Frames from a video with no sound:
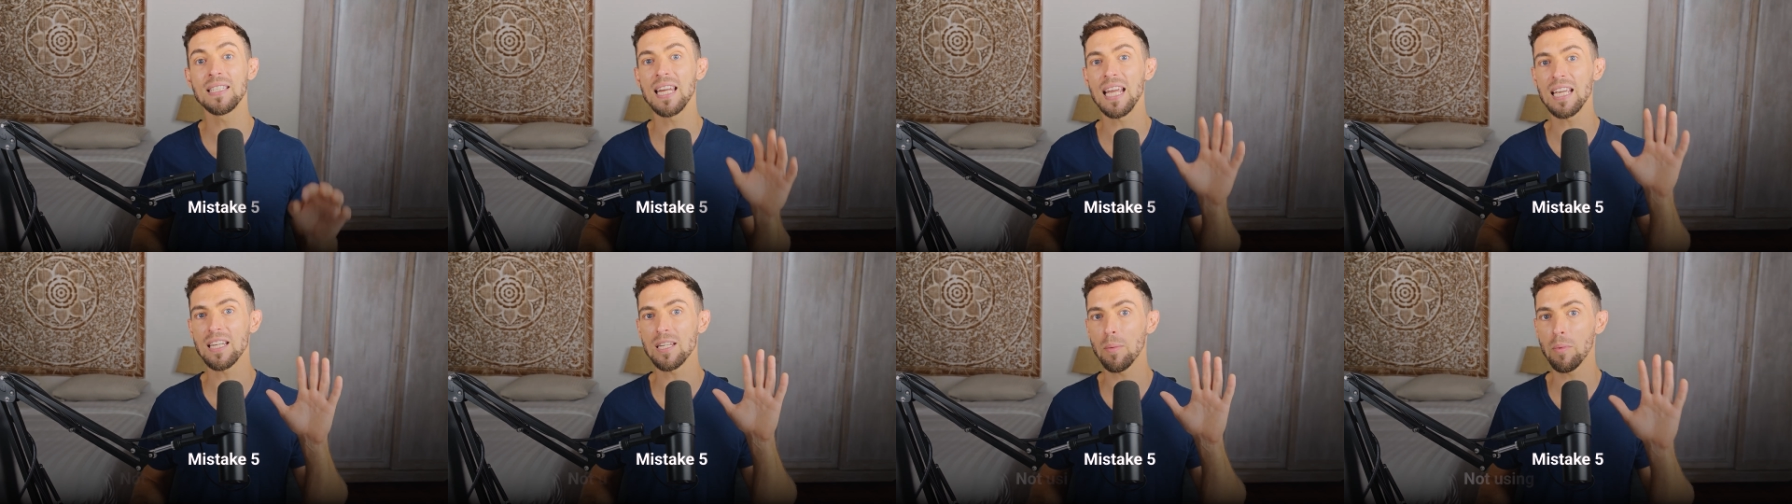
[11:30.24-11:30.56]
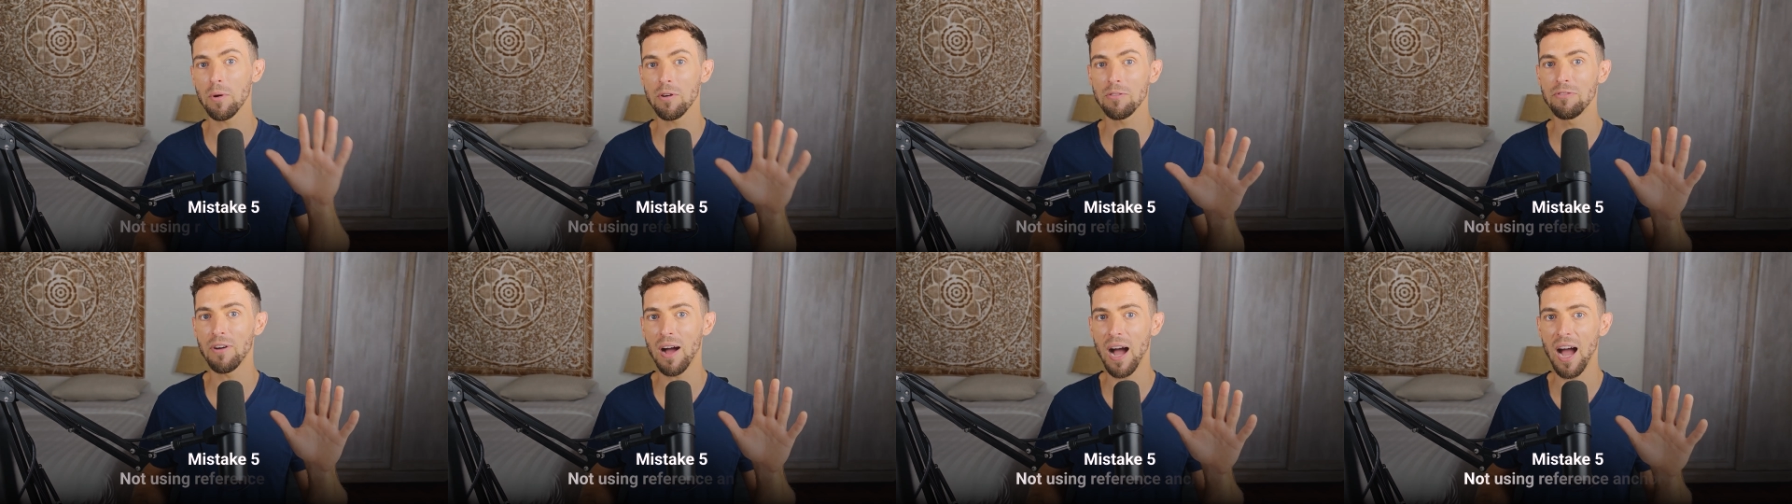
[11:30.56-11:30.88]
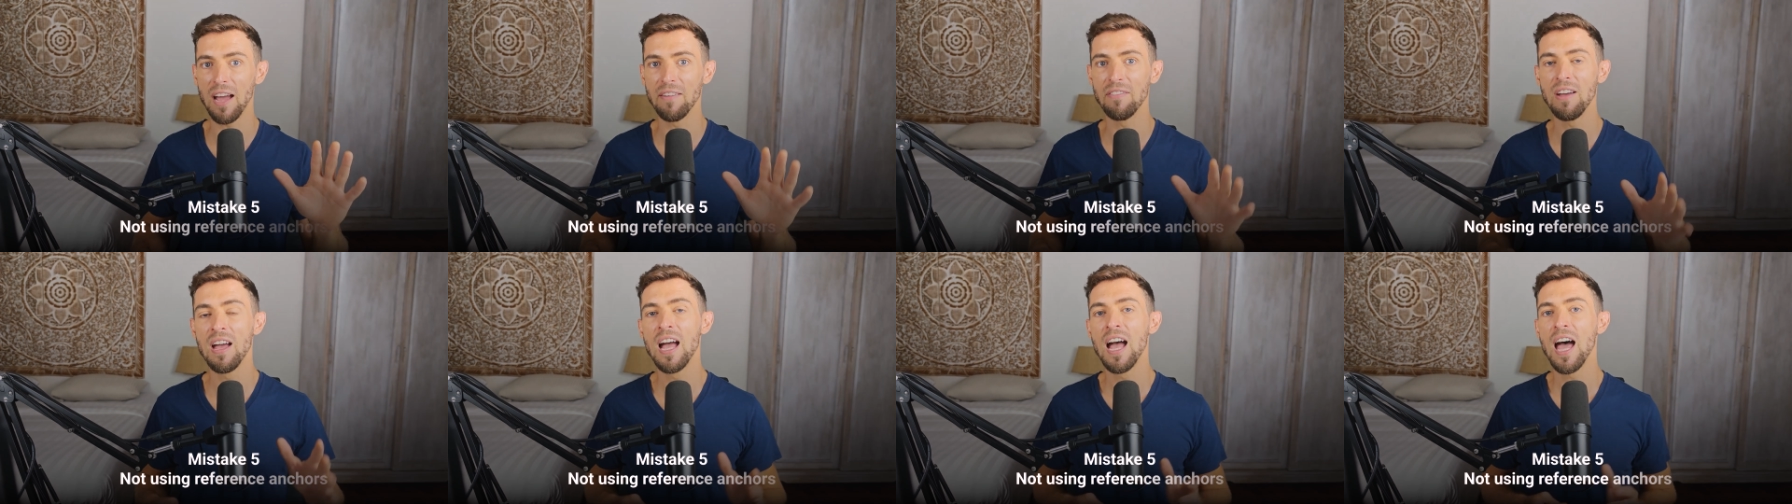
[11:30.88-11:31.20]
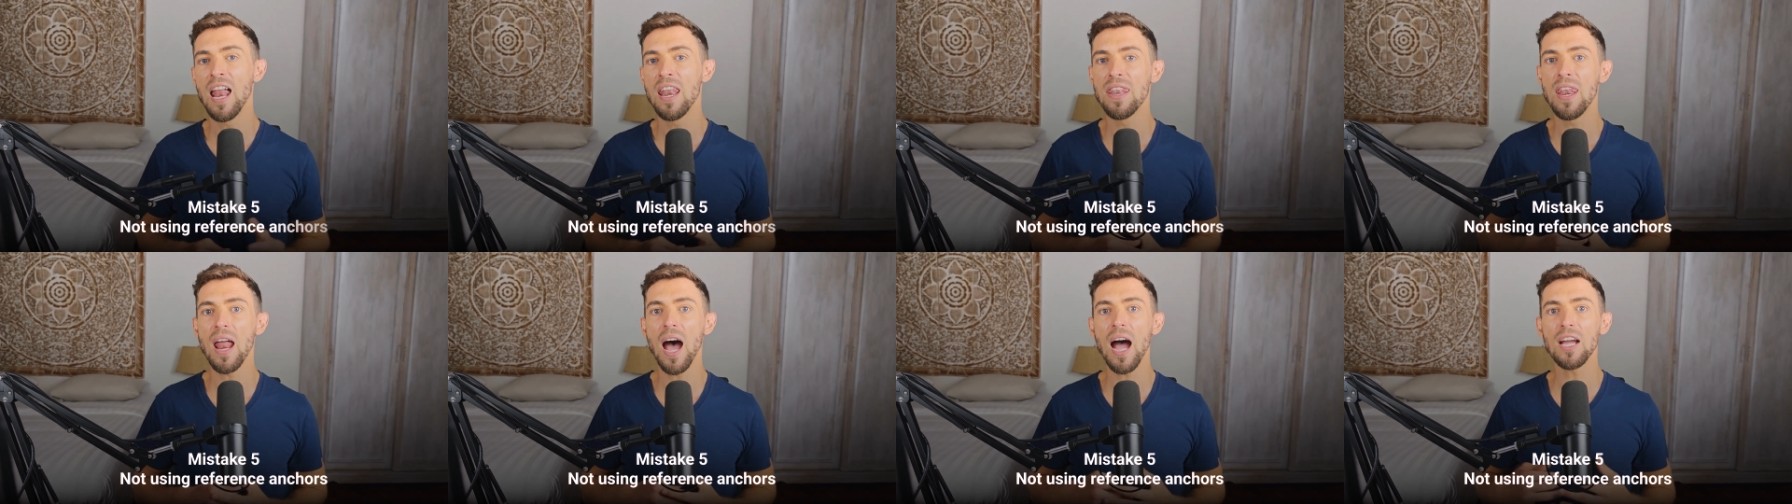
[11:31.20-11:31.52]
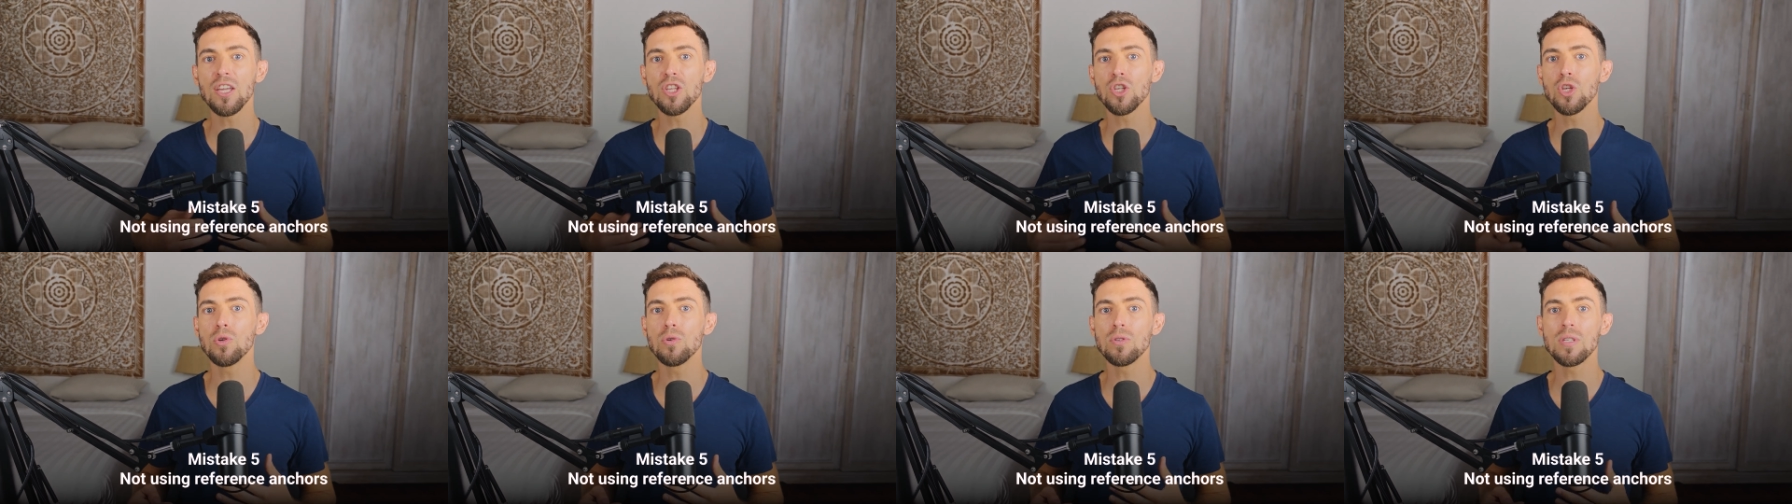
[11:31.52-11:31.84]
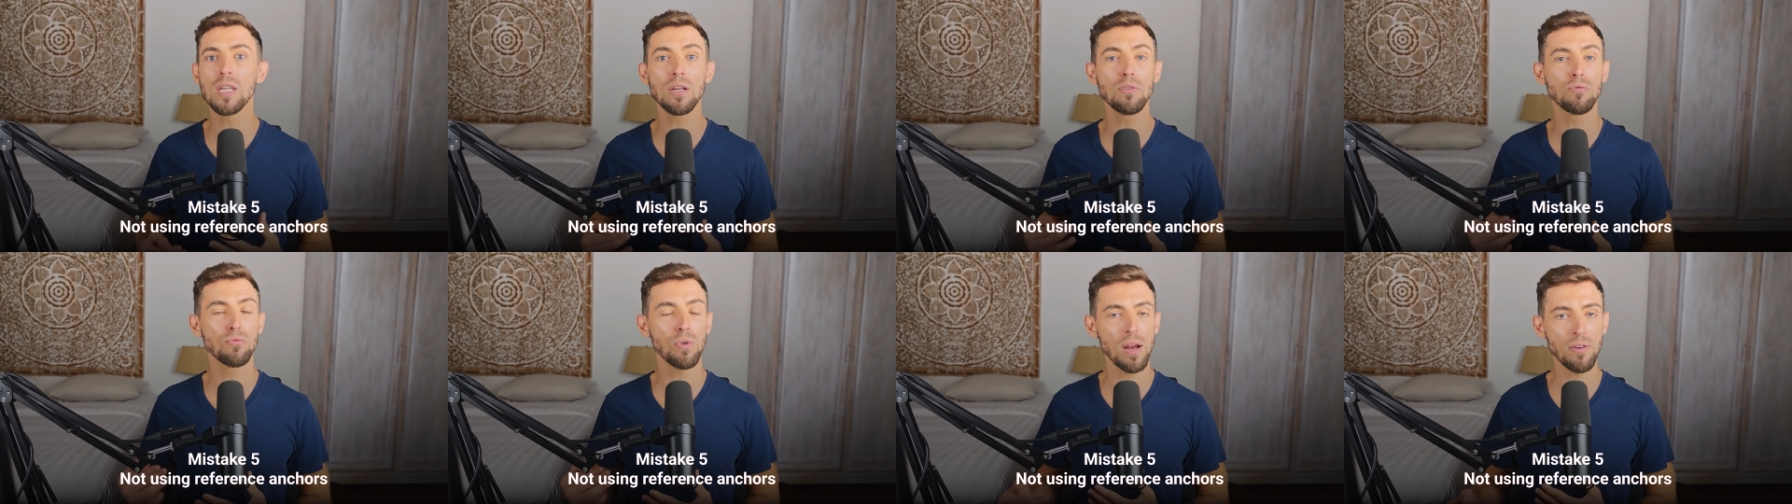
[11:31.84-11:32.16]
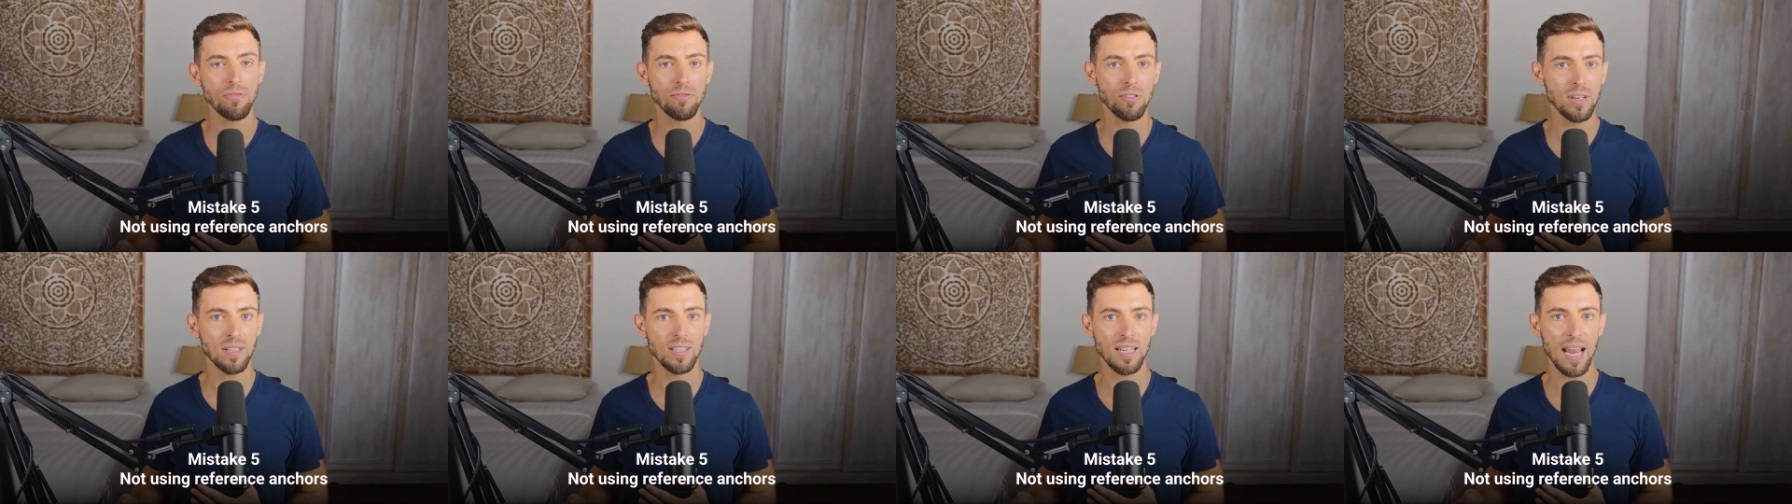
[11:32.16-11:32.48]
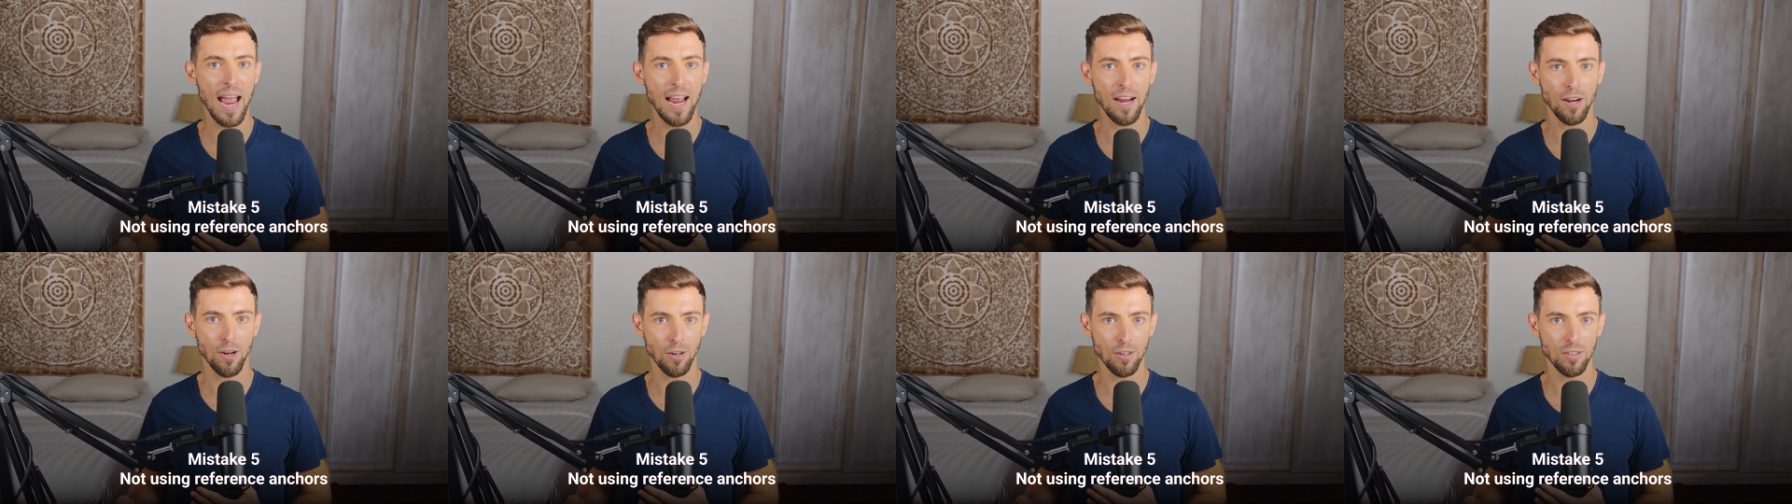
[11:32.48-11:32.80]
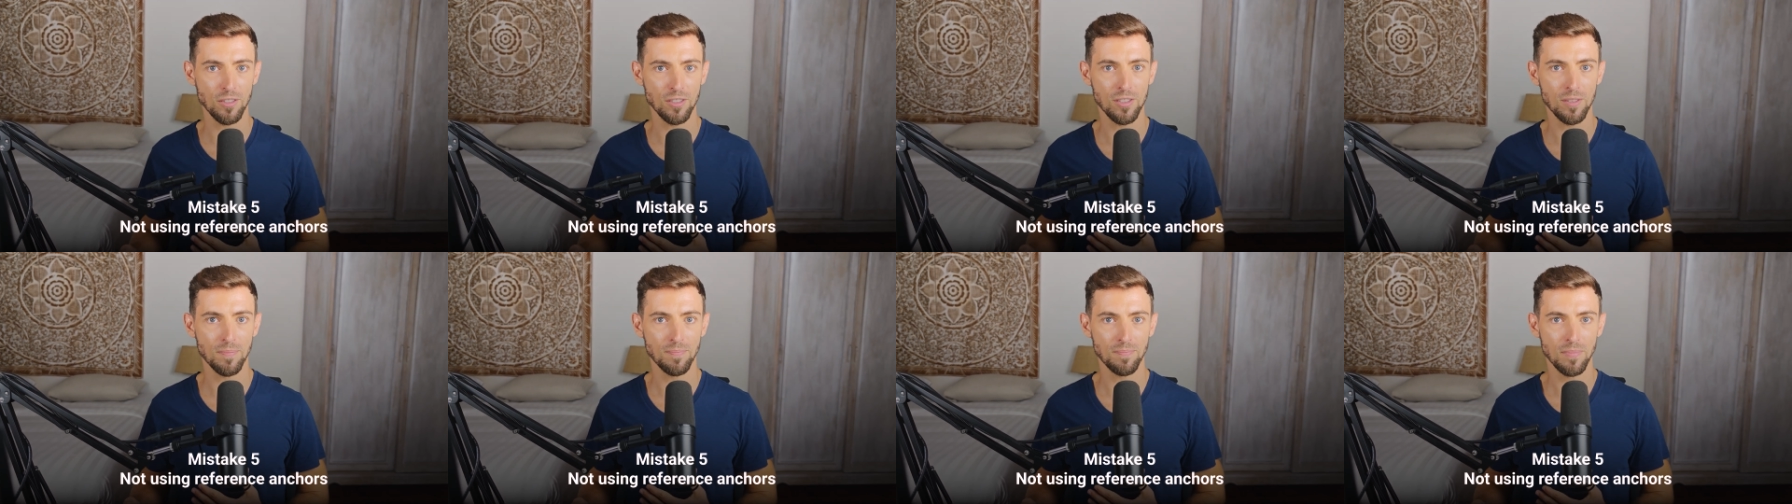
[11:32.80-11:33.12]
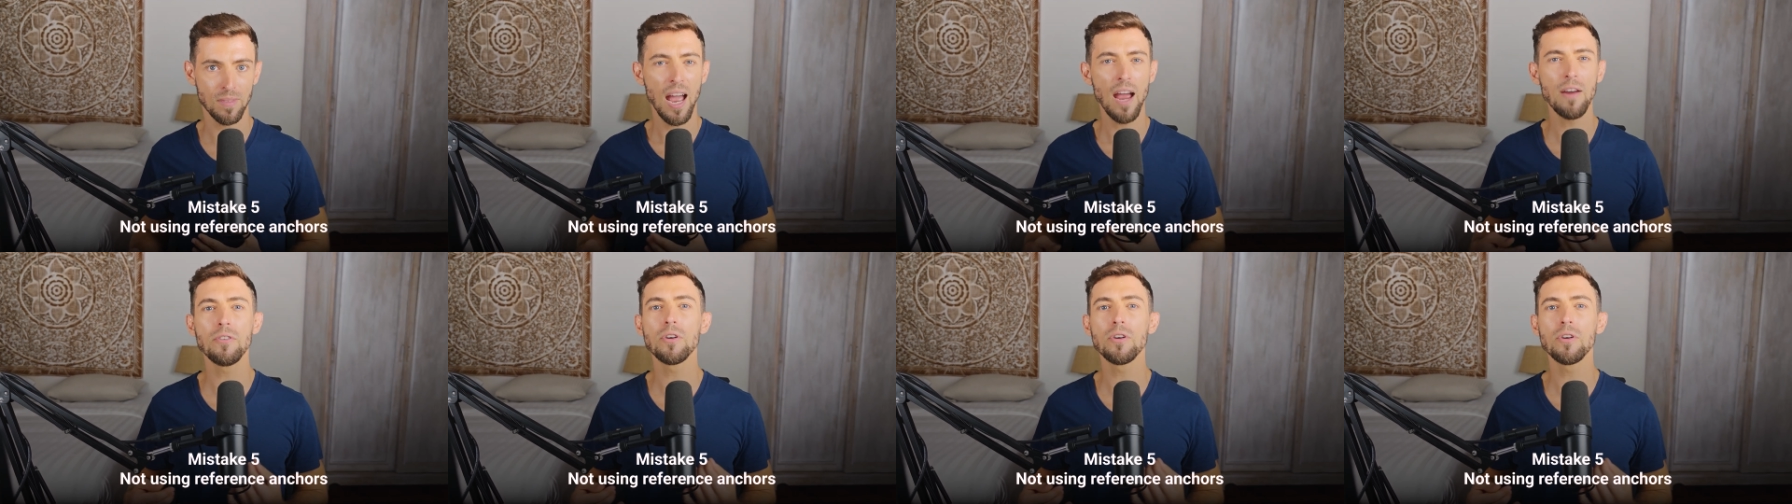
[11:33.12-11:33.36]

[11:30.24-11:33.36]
mistake number five, not using reference anchors.